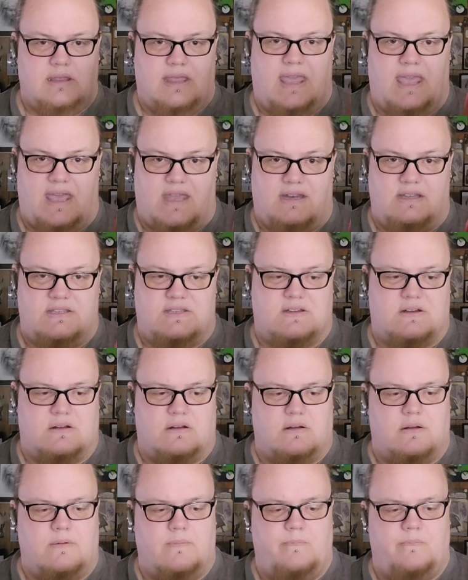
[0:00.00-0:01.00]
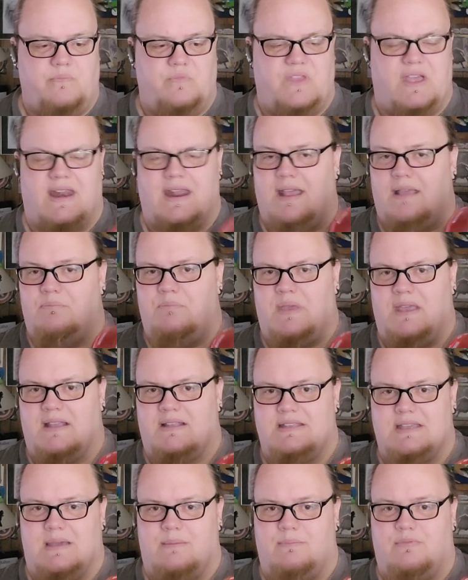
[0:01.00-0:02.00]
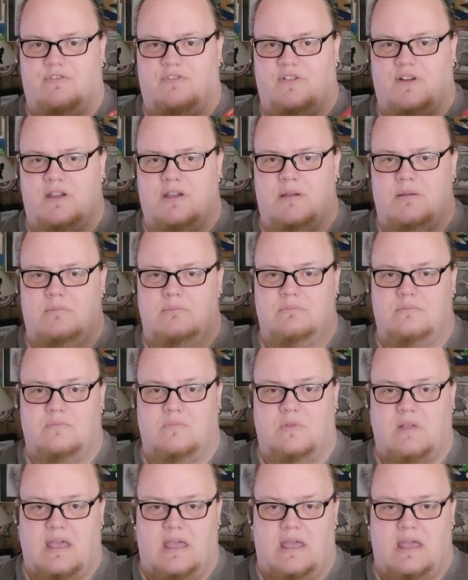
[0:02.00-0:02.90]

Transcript: canister that I picked up from